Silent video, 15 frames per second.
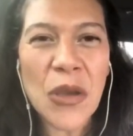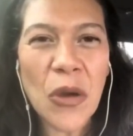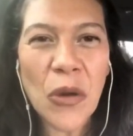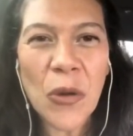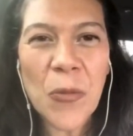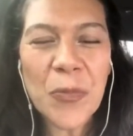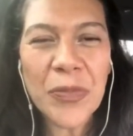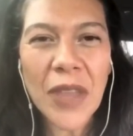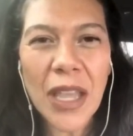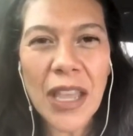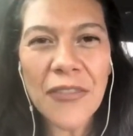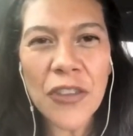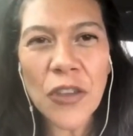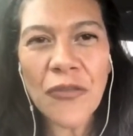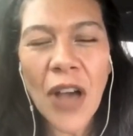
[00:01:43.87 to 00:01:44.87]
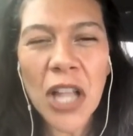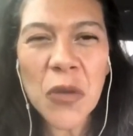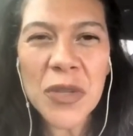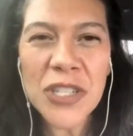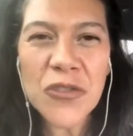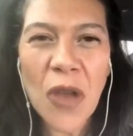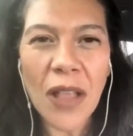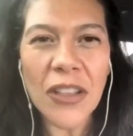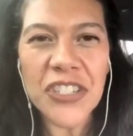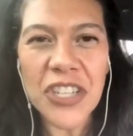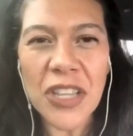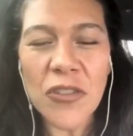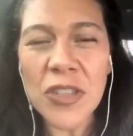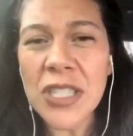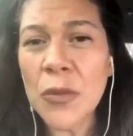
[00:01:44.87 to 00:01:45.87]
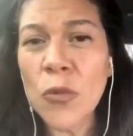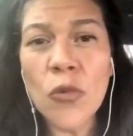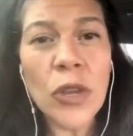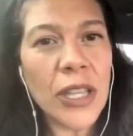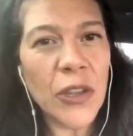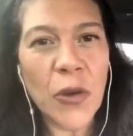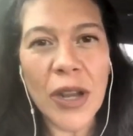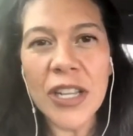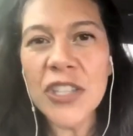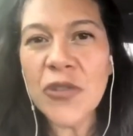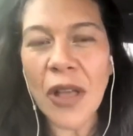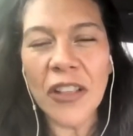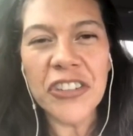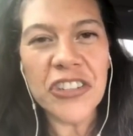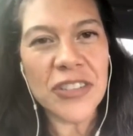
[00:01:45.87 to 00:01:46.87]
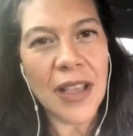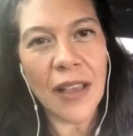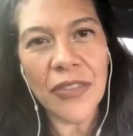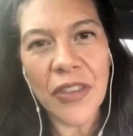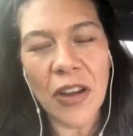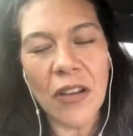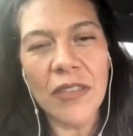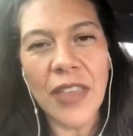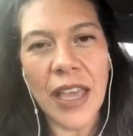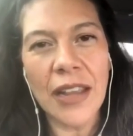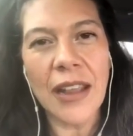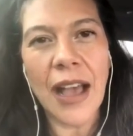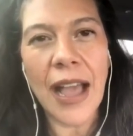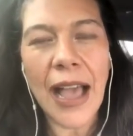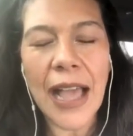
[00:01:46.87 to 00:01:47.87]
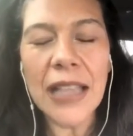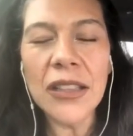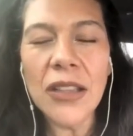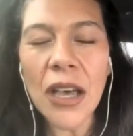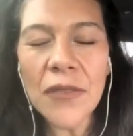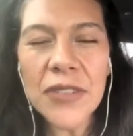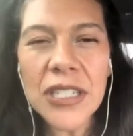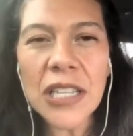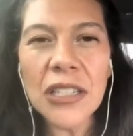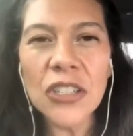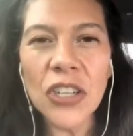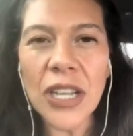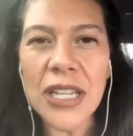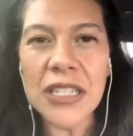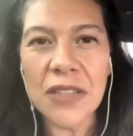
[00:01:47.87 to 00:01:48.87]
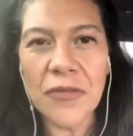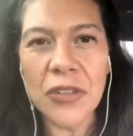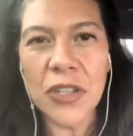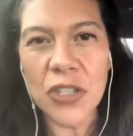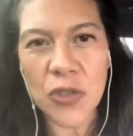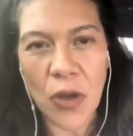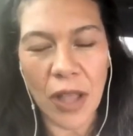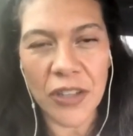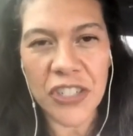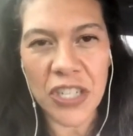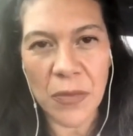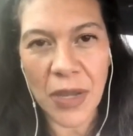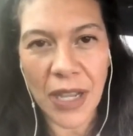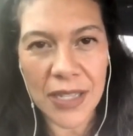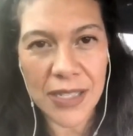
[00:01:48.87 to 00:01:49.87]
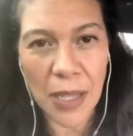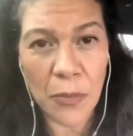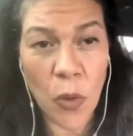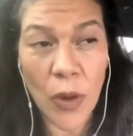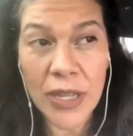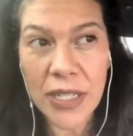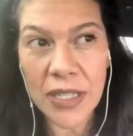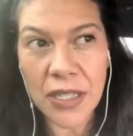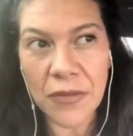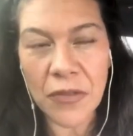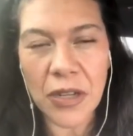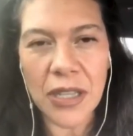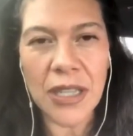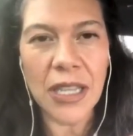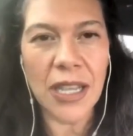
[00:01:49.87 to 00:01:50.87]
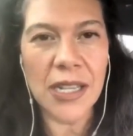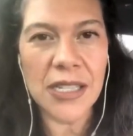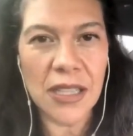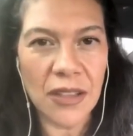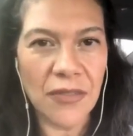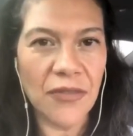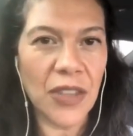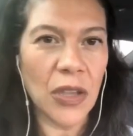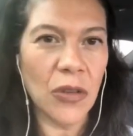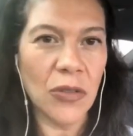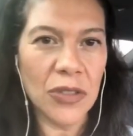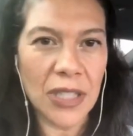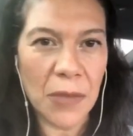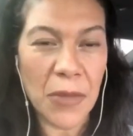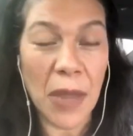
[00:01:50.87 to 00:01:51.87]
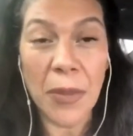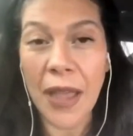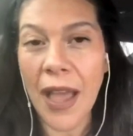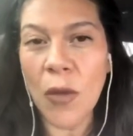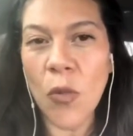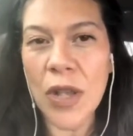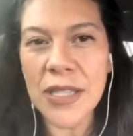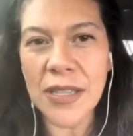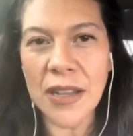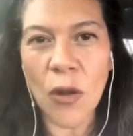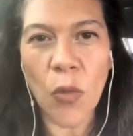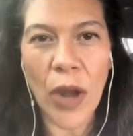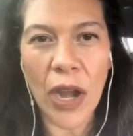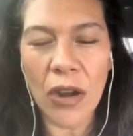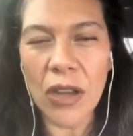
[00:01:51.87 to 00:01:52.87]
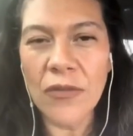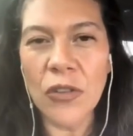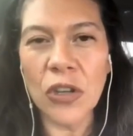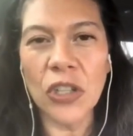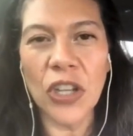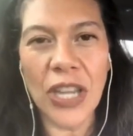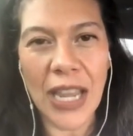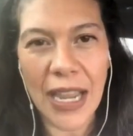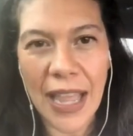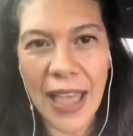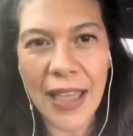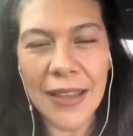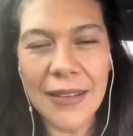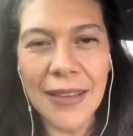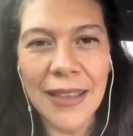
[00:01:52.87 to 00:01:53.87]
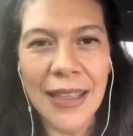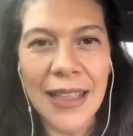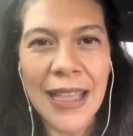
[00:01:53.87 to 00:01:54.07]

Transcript: So if you follow astrology, there's some really great astrologers out there that I love to look at different astrology because they point to different things in the field that maybe I wasn't aware of or looking at.